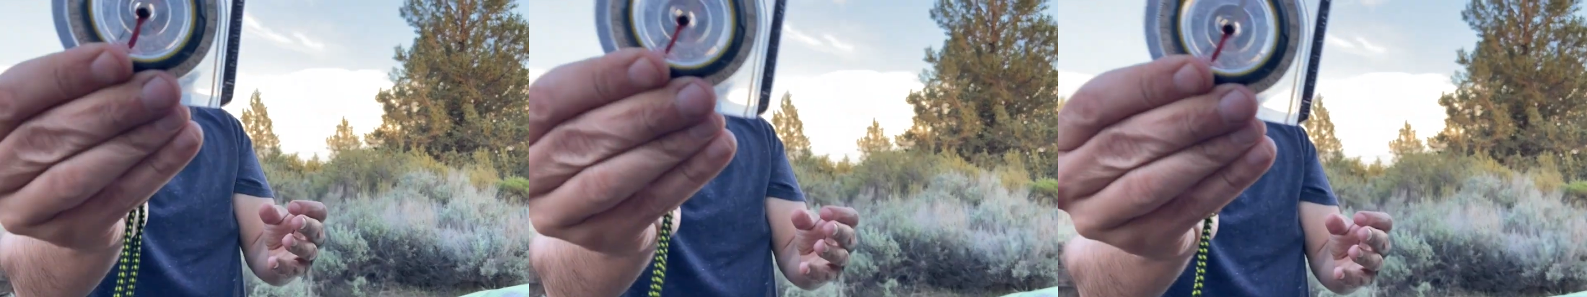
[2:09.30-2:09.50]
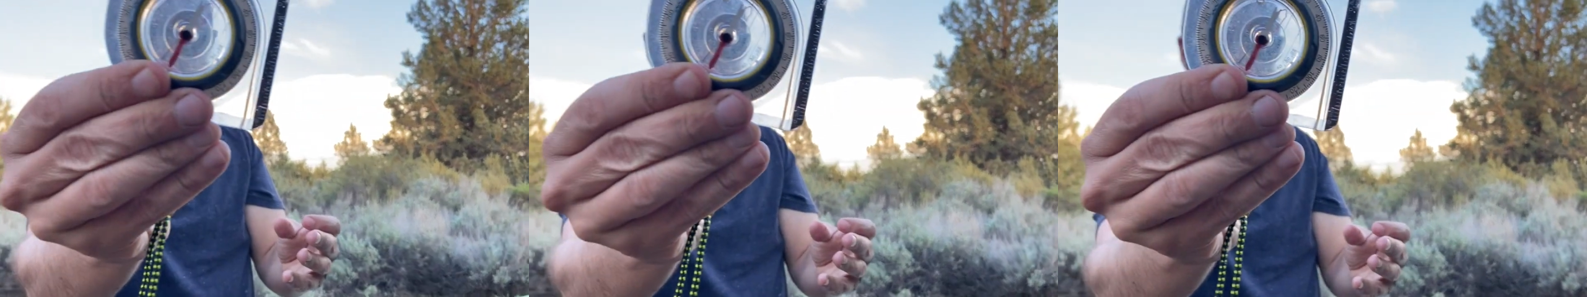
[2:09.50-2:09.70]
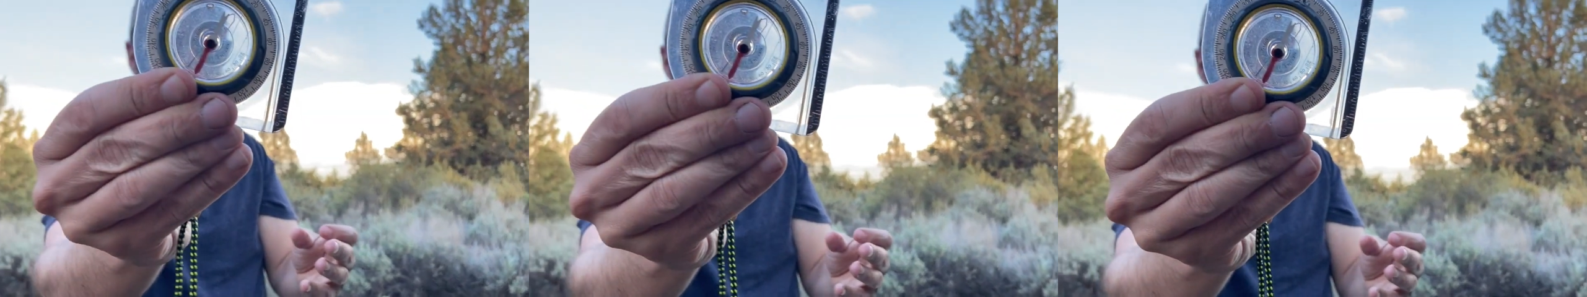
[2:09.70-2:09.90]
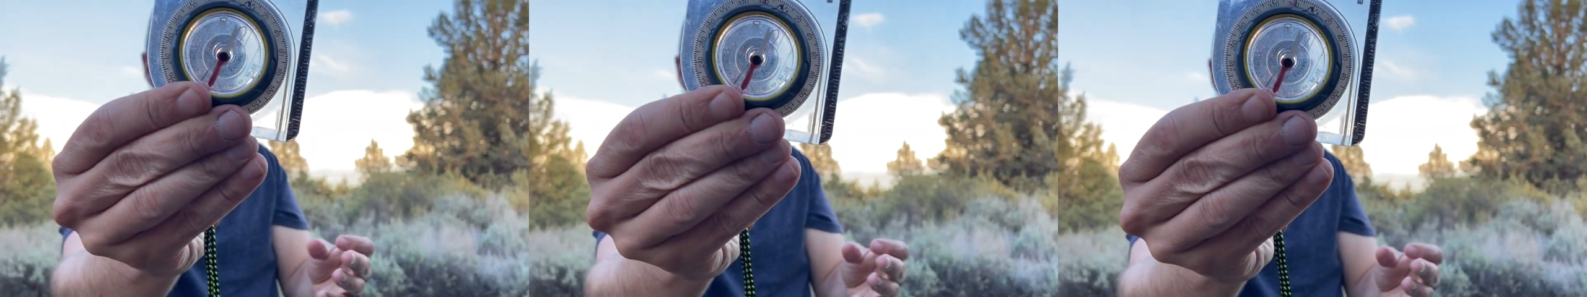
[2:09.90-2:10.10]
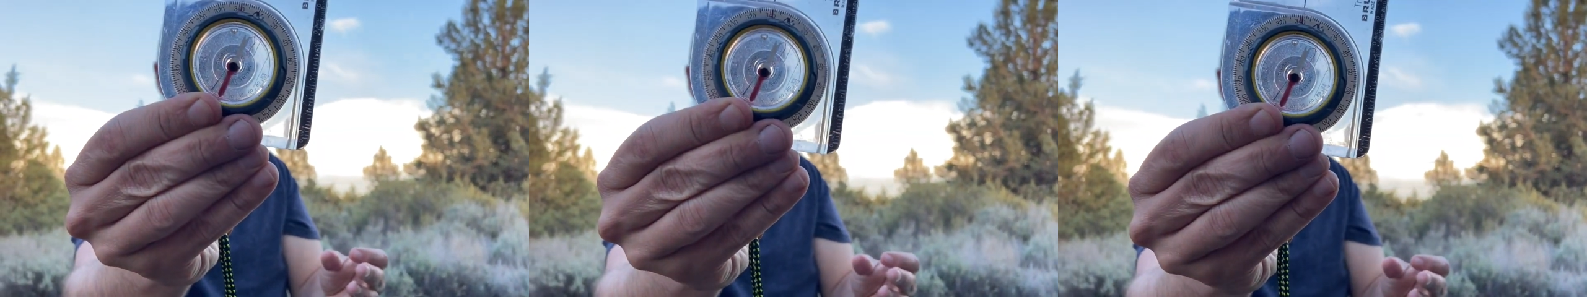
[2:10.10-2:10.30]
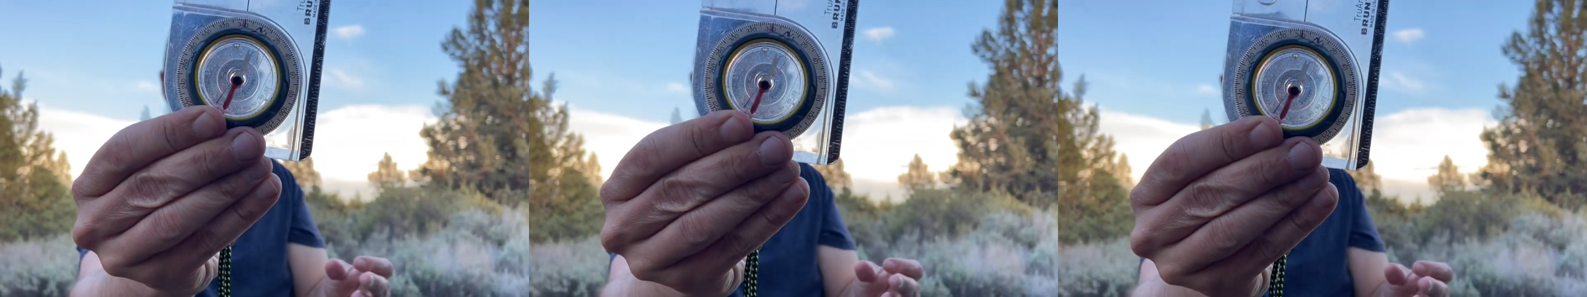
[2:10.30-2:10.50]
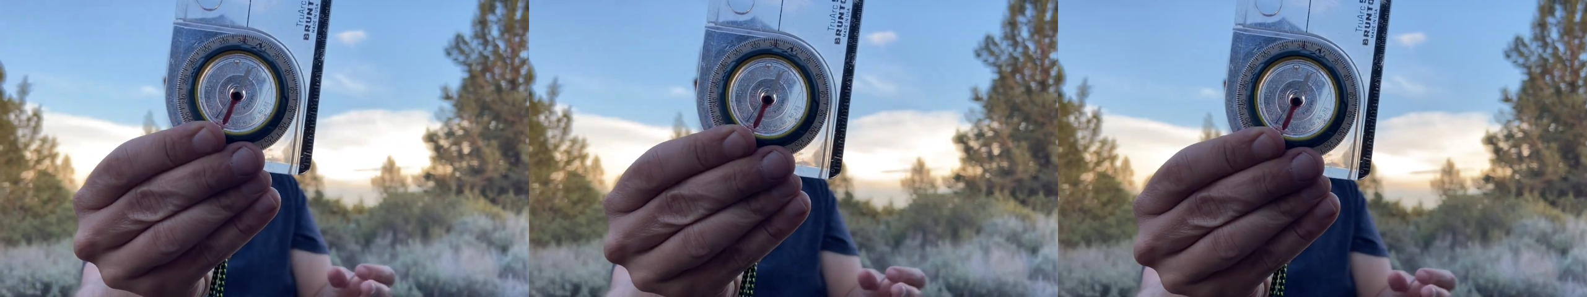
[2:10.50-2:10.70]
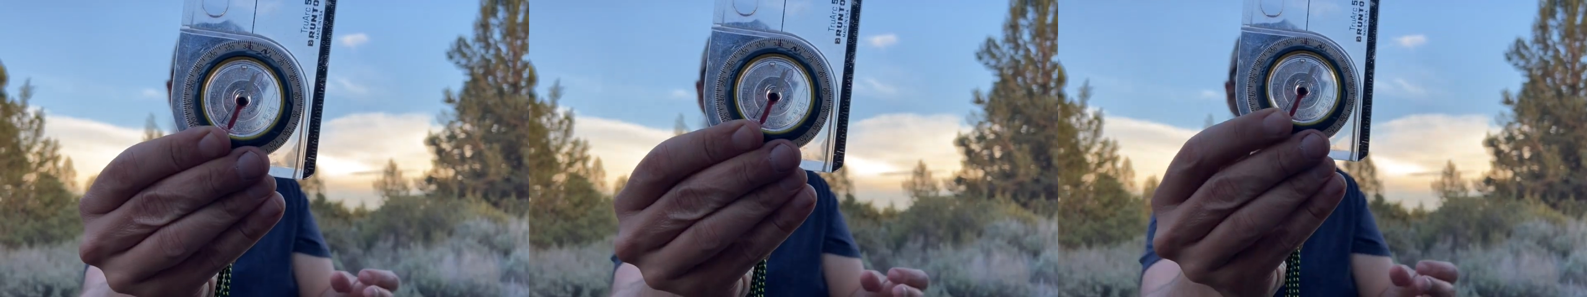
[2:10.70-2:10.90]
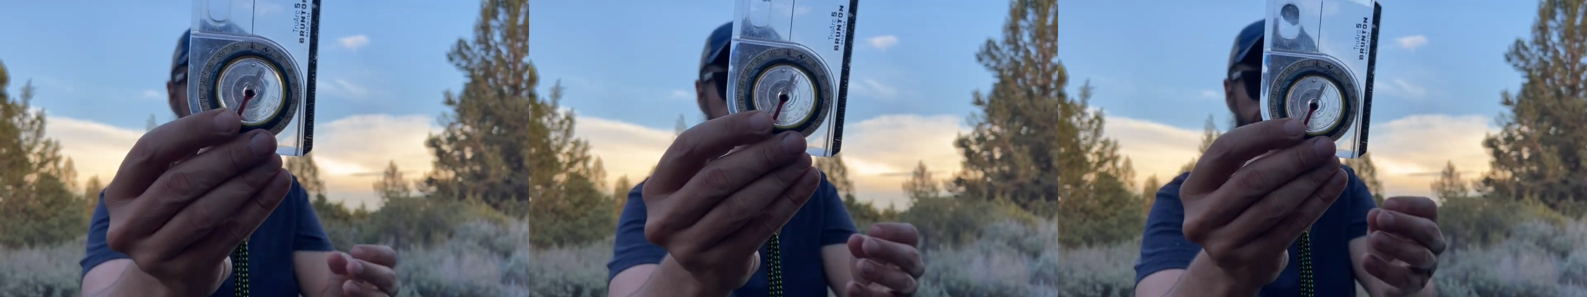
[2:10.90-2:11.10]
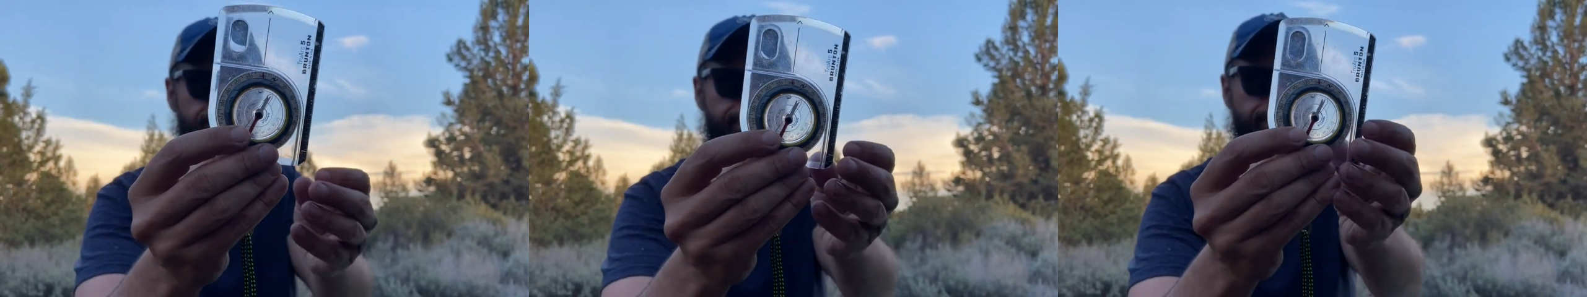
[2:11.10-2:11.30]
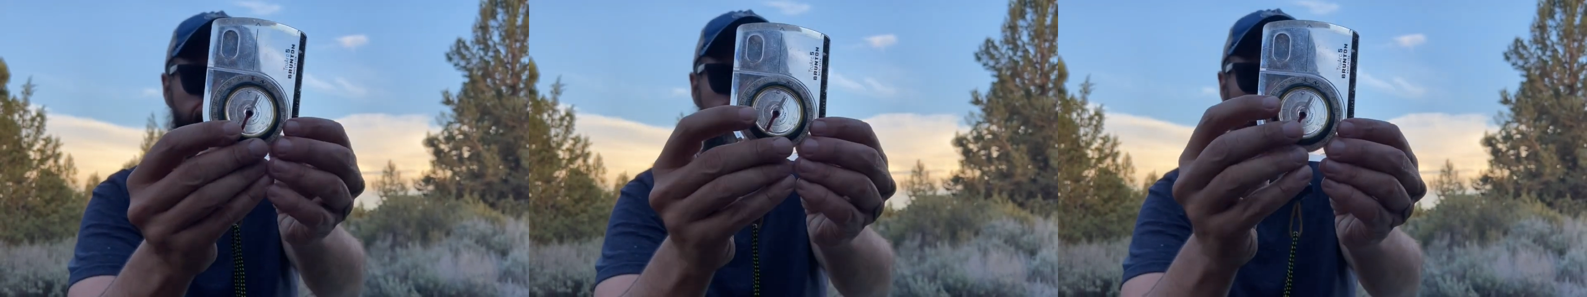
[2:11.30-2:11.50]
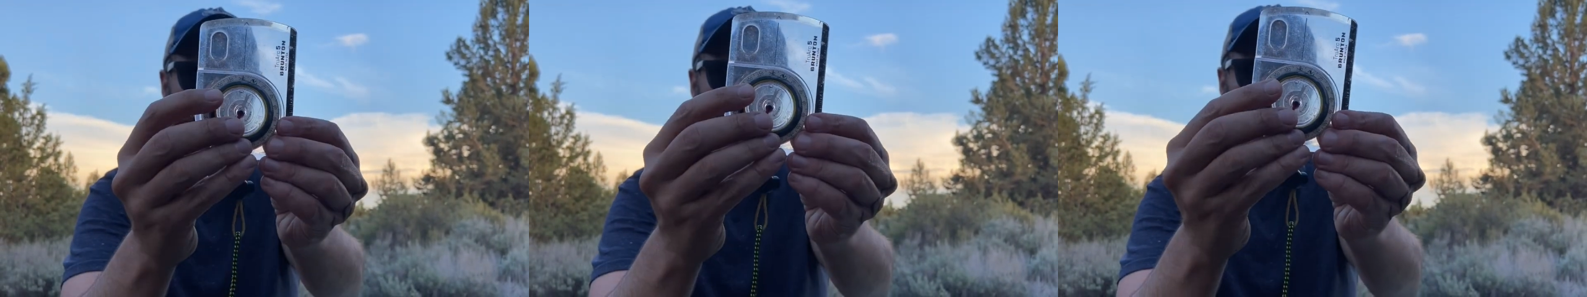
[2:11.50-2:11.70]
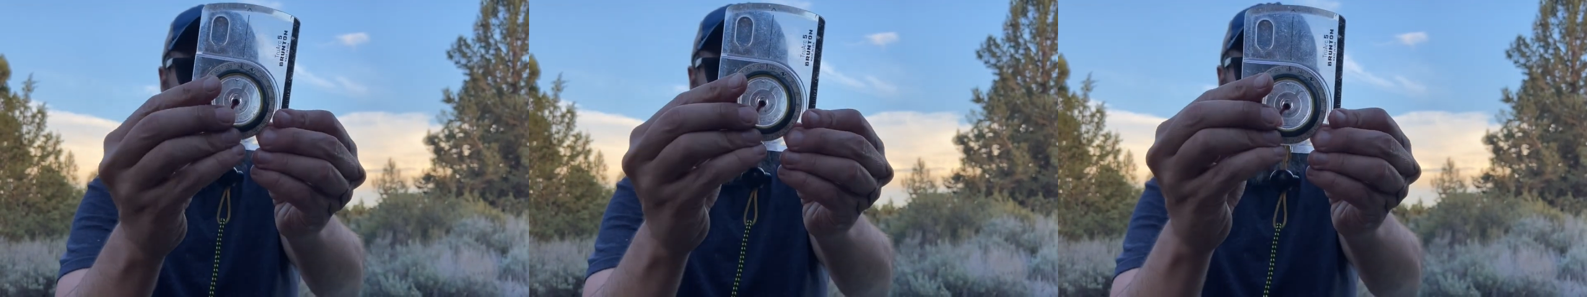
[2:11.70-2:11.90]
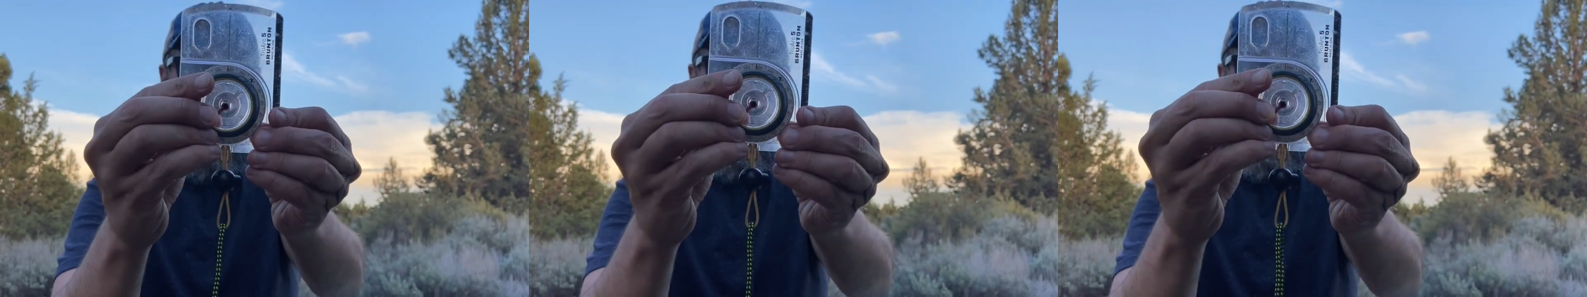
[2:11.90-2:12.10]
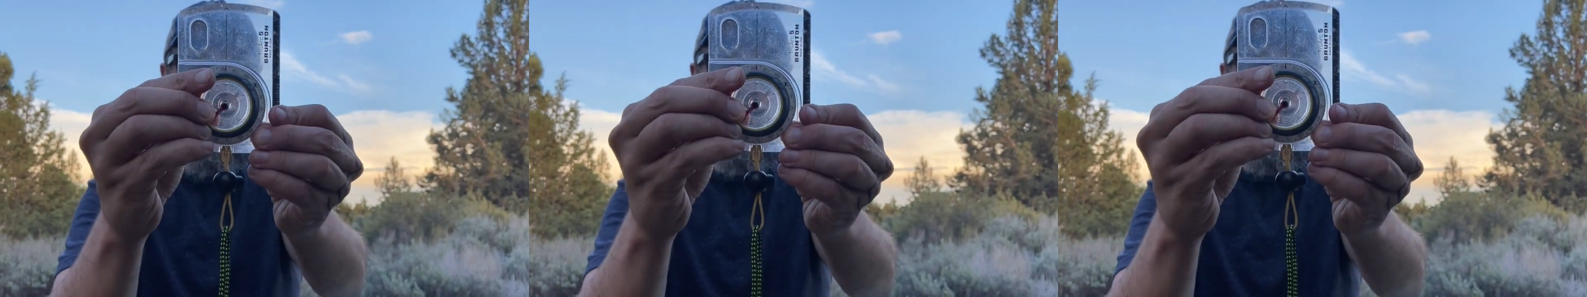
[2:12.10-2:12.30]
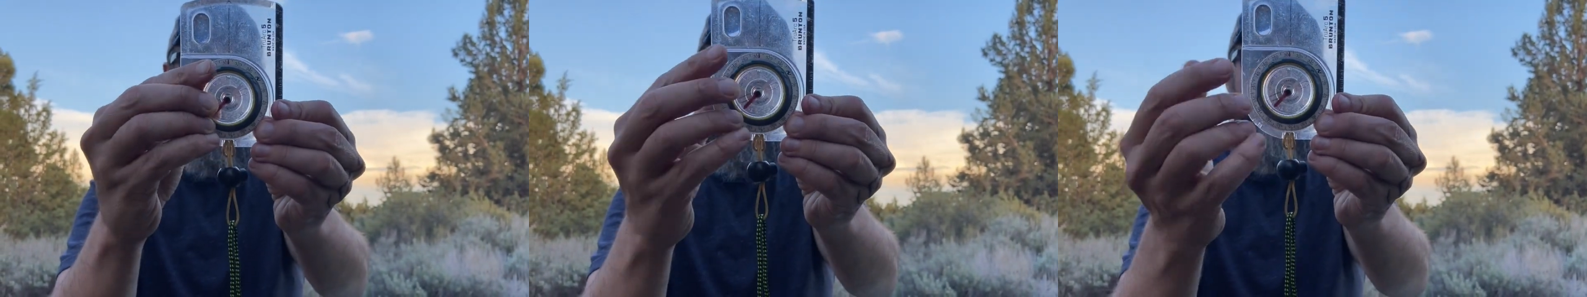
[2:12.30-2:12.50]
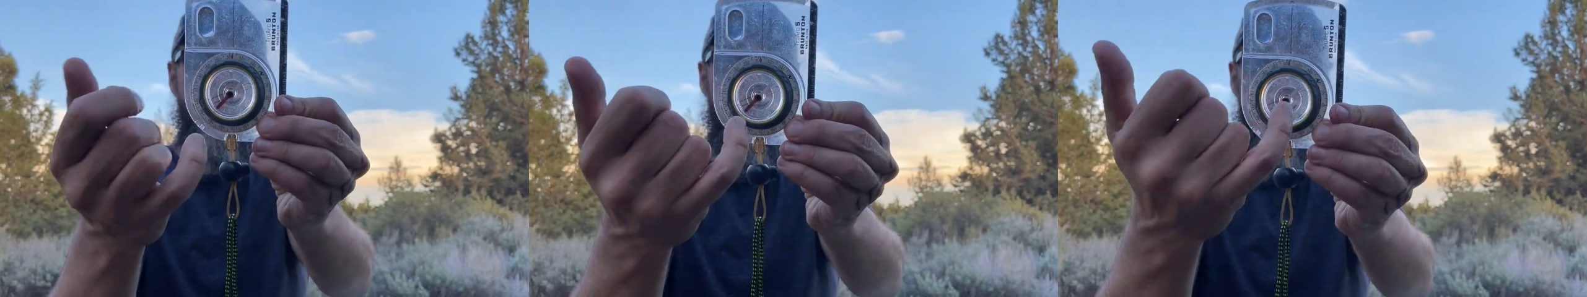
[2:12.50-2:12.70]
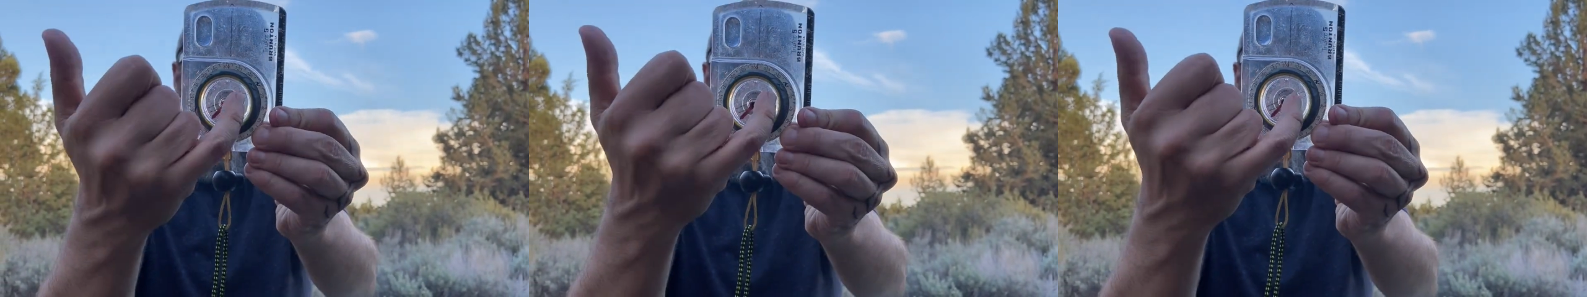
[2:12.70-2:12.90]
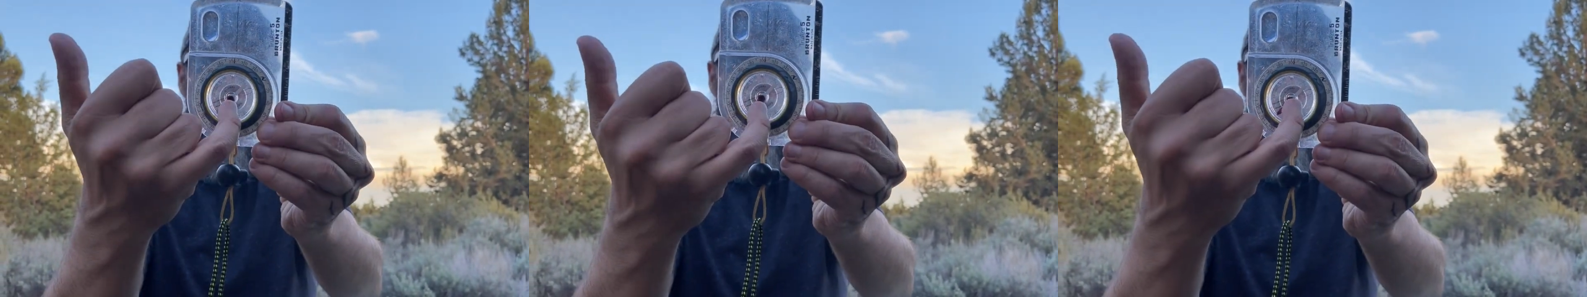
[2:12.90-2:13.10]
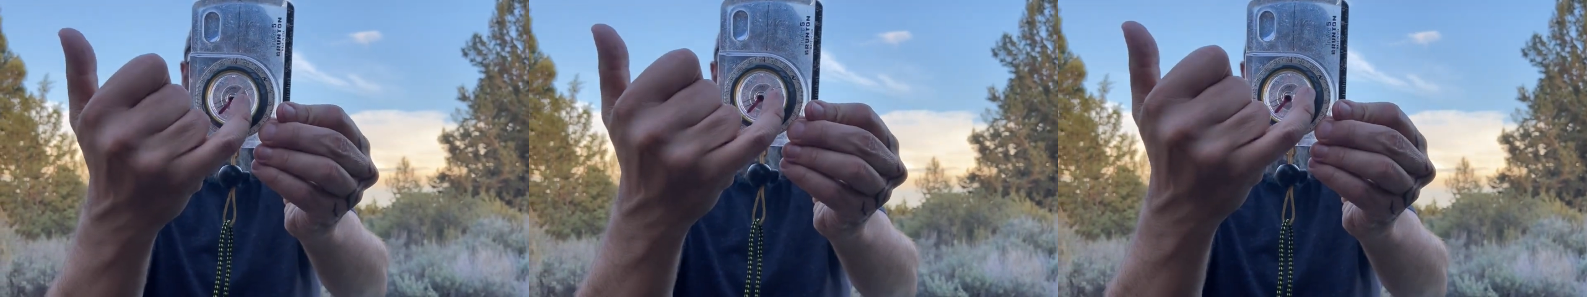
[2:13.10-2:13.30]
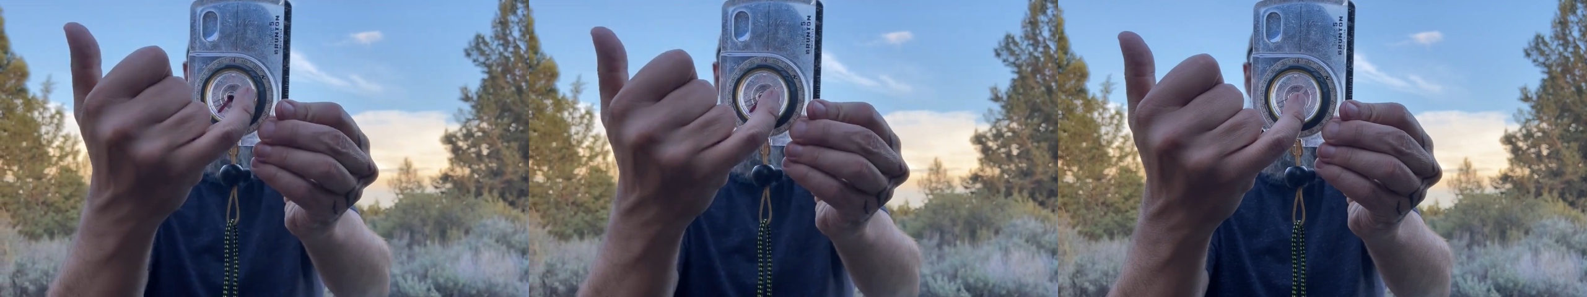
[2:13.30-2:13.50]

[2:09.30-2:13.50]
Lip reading: [unreadable: no face in view]